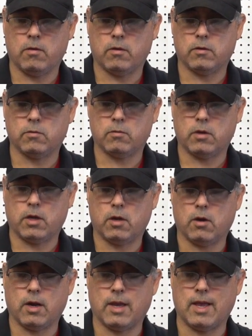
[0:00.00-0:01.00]
this one
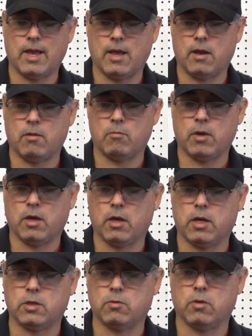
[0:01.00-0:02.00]
here. Again,
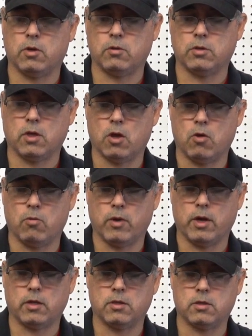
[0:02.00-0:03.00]
because we're using
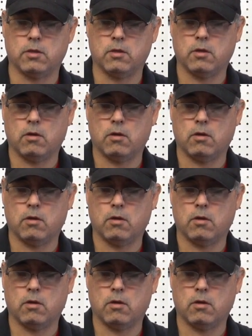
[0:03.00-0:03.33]
O-rings,